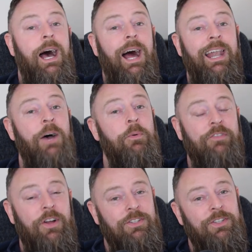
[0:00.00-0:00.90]
And now
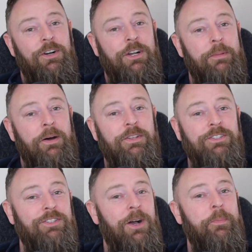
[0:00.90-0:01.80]
we've got to talk about the
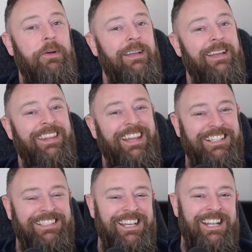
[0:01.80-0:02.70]
topic
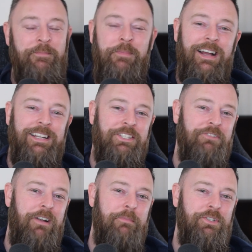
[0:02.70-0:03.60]
that's in my
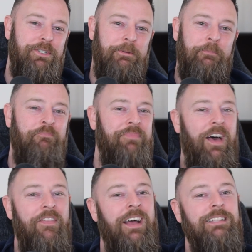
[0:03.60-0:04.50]
description,
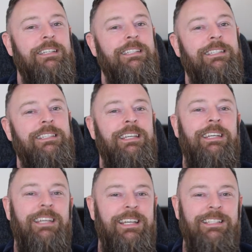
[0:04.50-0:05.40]
and that is
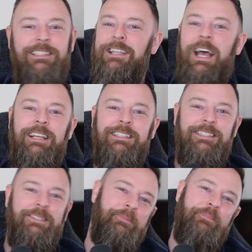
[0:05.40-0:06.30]

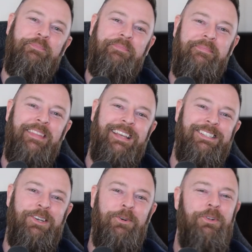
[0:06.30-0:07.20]
sex.
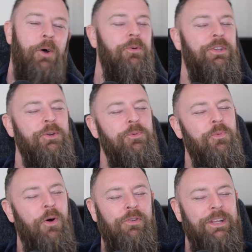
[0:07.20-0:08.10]
So don't you
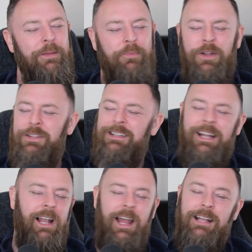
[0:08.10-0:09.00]
worry your pretty
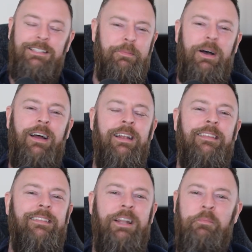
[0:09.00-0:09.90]
little heads about
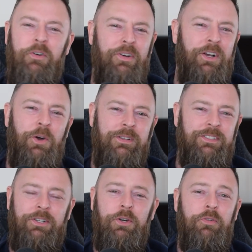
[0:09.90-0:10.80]
anything. I'm not going to go
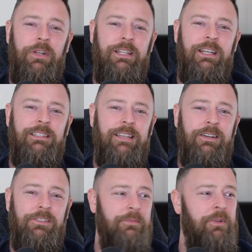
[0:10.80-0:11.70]
into gory
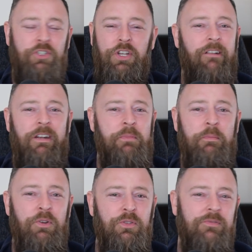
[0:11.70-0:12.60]
details. I'm not sharing my
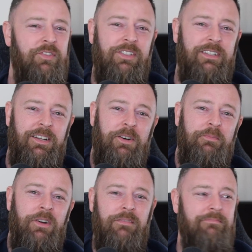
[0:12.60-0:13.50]
moves. You know,
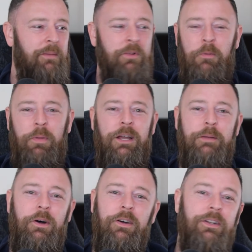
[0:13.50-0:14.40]
I'm not I'm not a
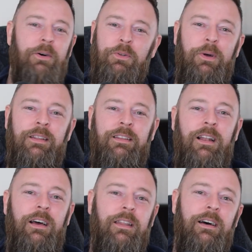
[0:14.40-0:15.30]
playboy. I don't do anything
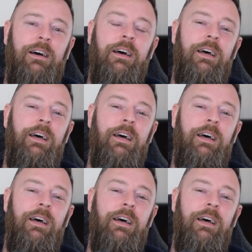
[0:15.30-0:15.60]
like that.